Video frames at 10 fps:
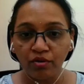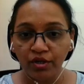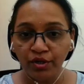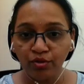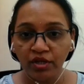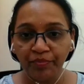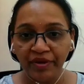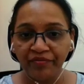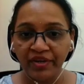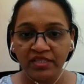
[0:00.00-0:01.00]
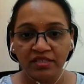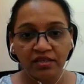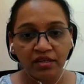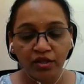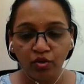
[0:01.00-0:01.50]
into the prefix
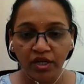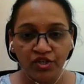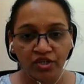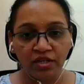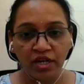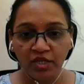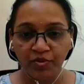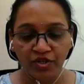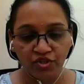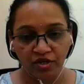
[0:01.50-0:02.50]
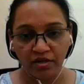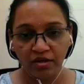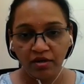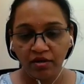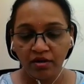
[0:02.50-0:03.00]
notation expression.
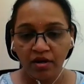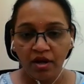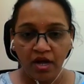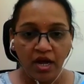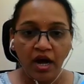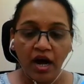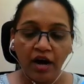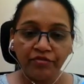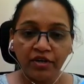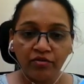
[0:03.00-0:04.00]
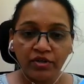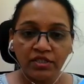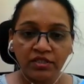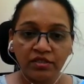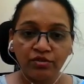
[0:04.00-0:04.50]

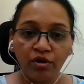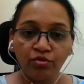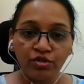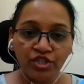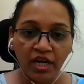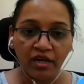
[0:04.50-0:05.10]
Afterwards, you have to check